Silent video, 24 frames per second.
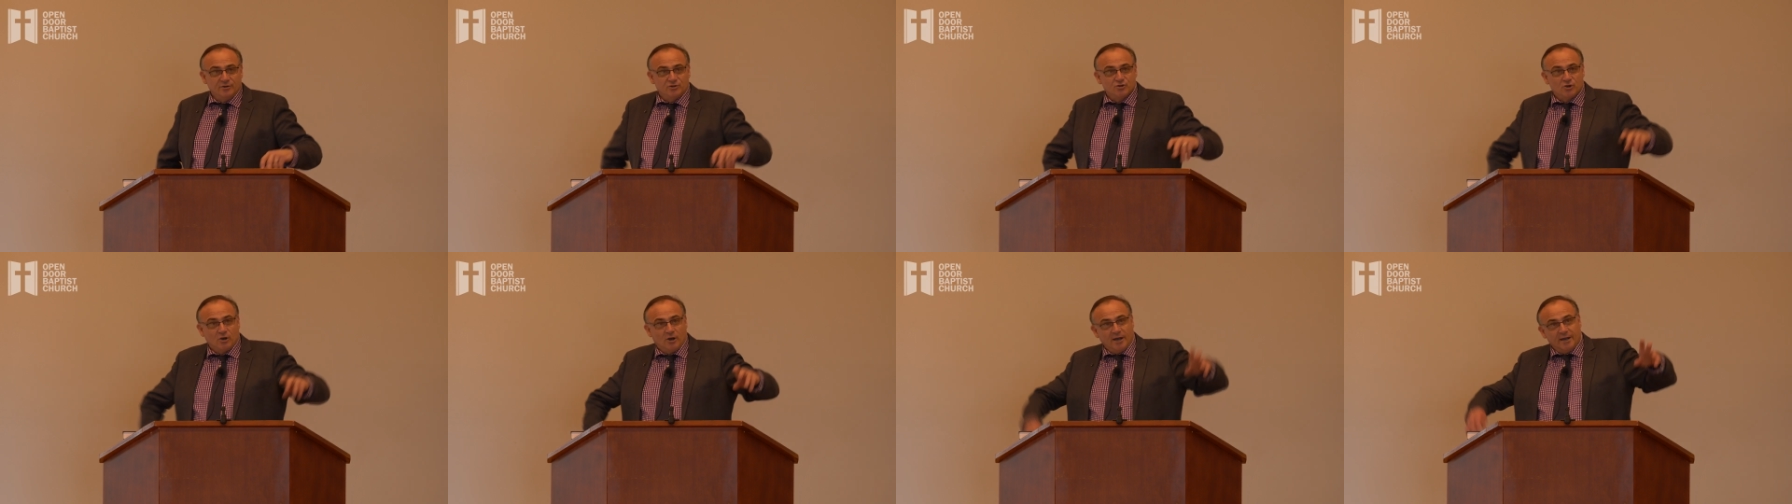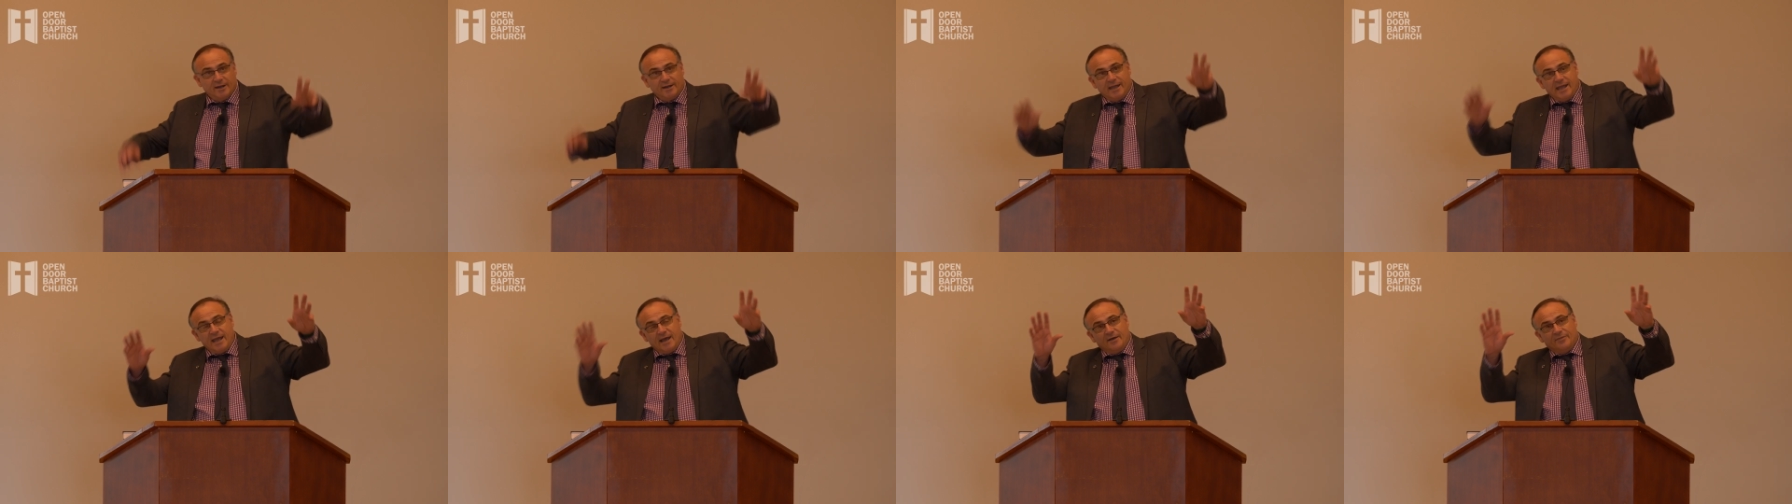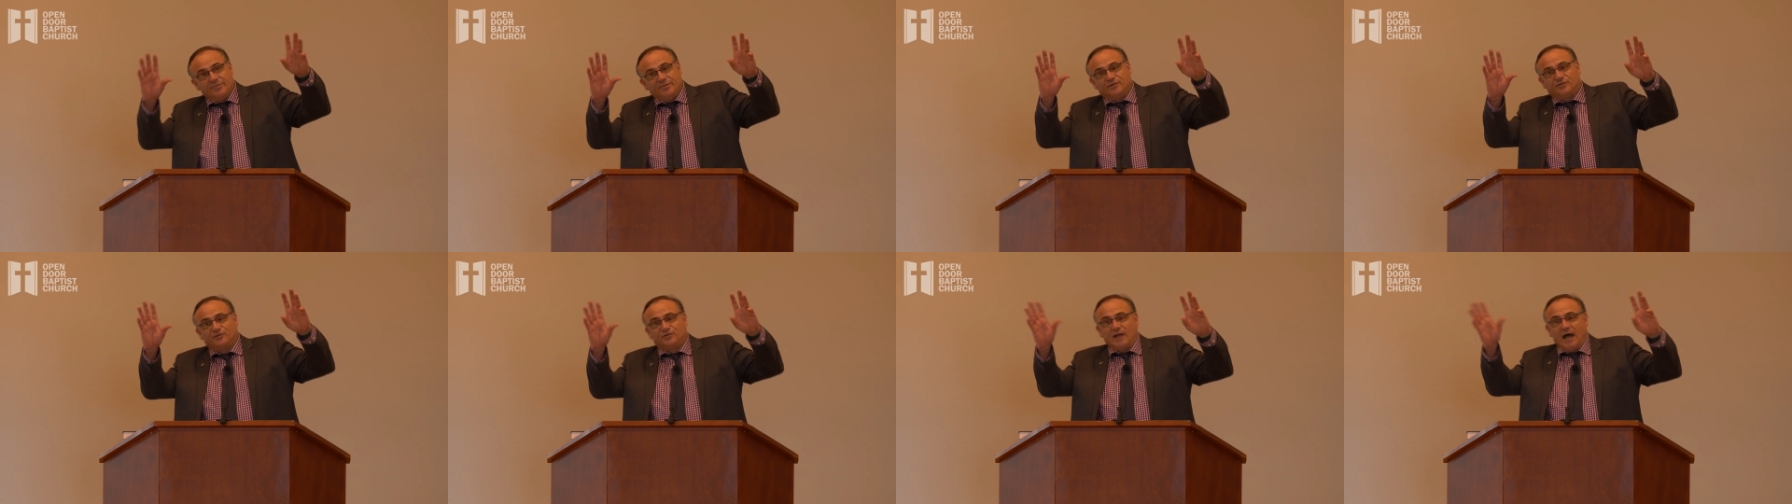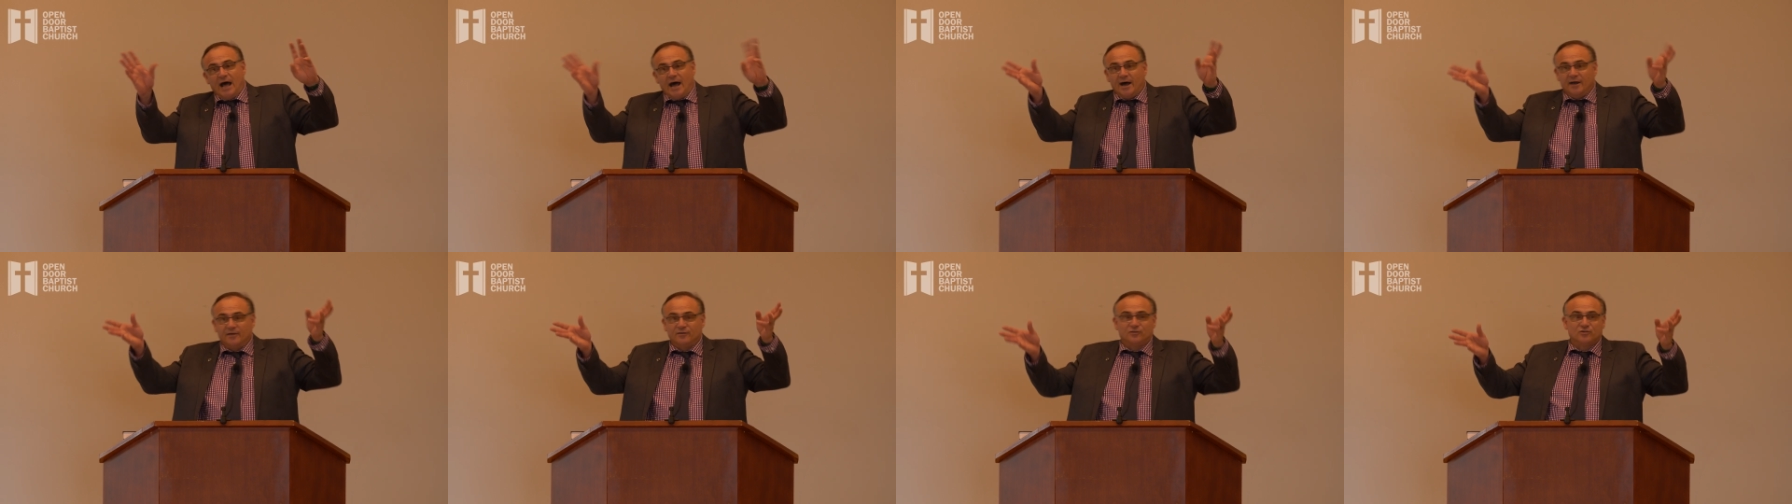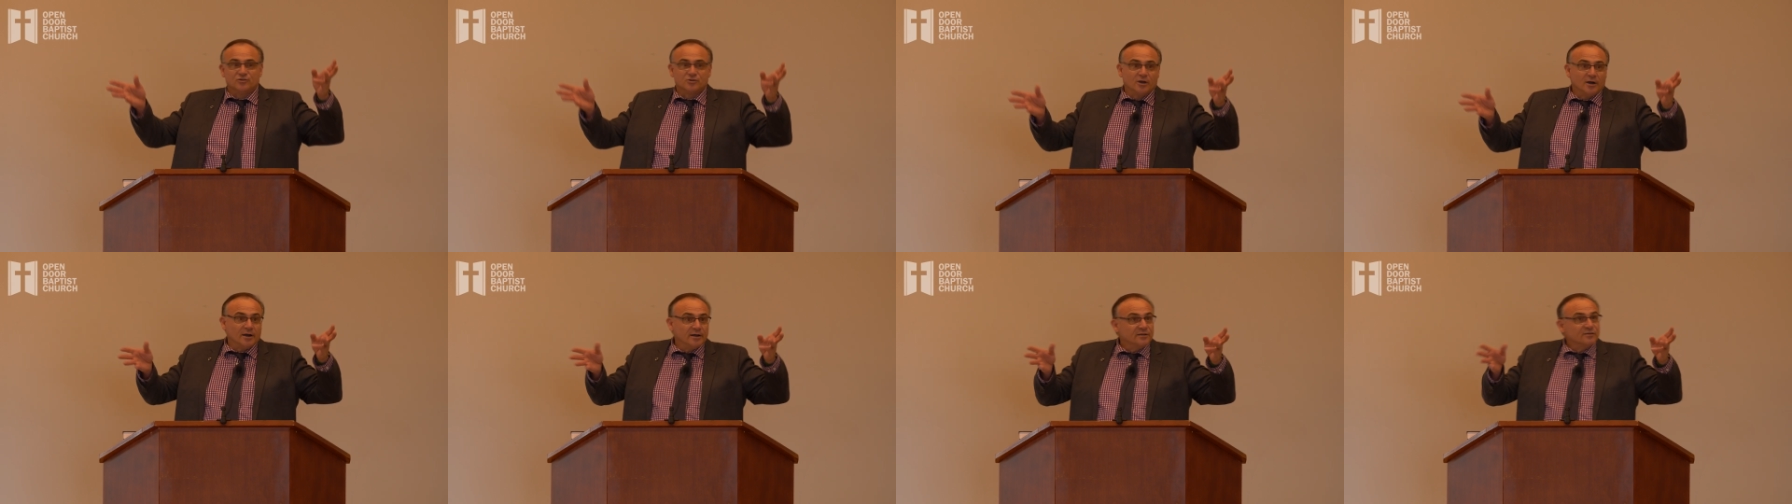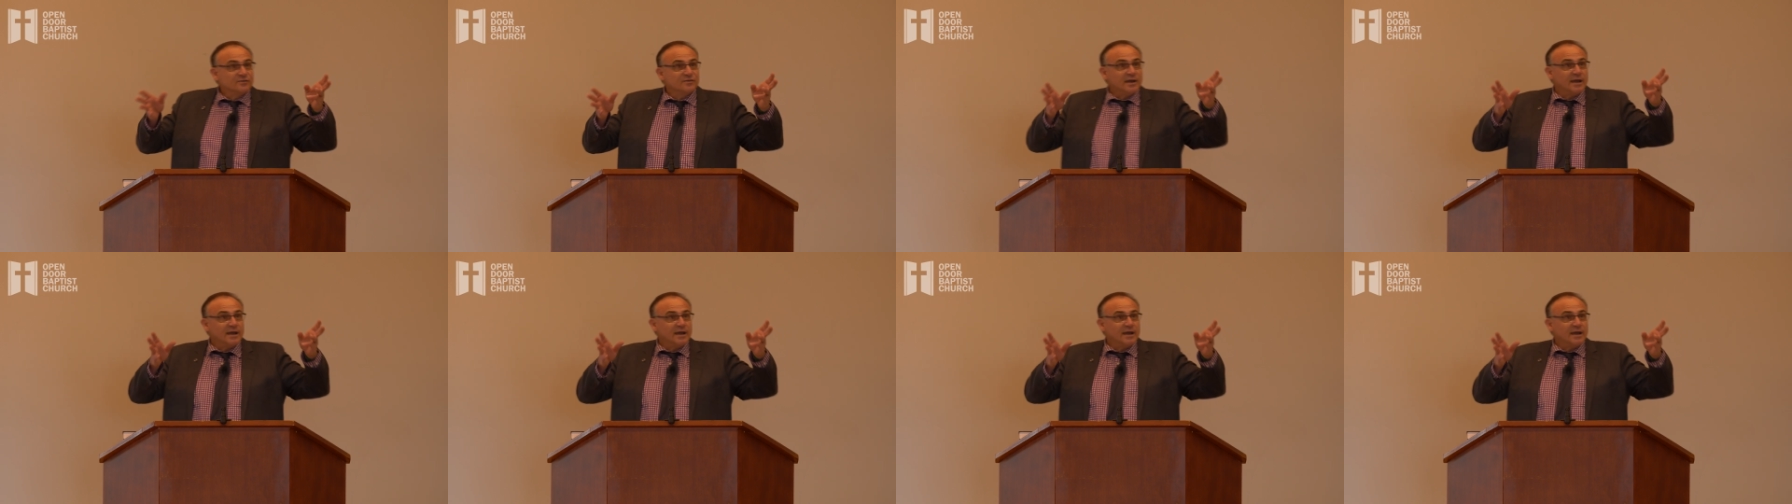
and try and count the stars, try and